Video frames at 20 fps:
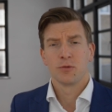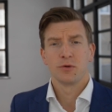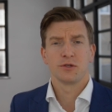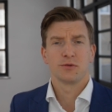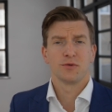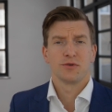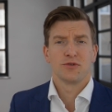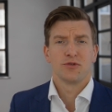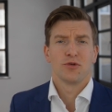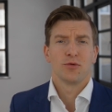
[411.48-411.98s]
which
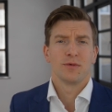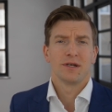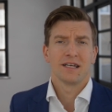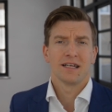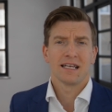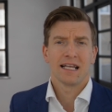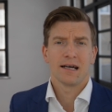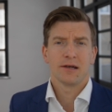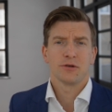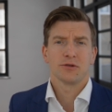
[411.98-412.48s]
would normally
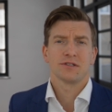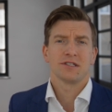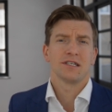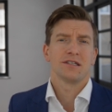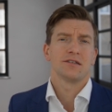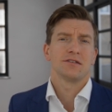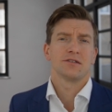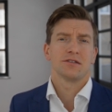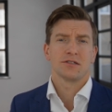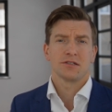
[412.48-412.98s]
allow your
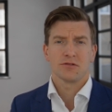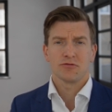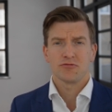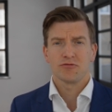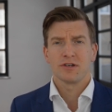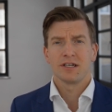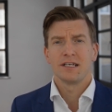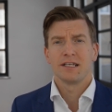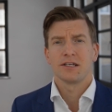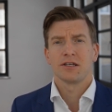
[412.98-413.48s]
tinnitus to
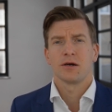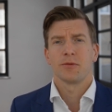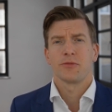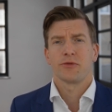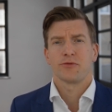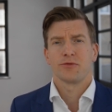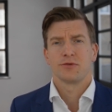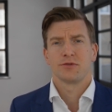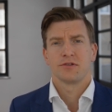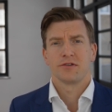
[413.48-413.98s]
really come
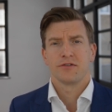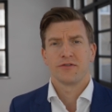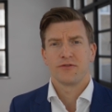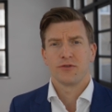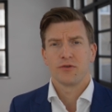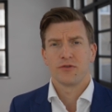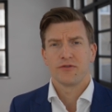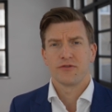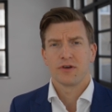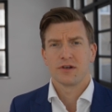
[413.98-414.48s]
through to the
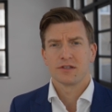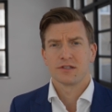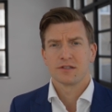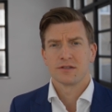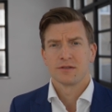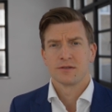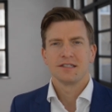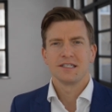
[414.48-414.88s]
forefront.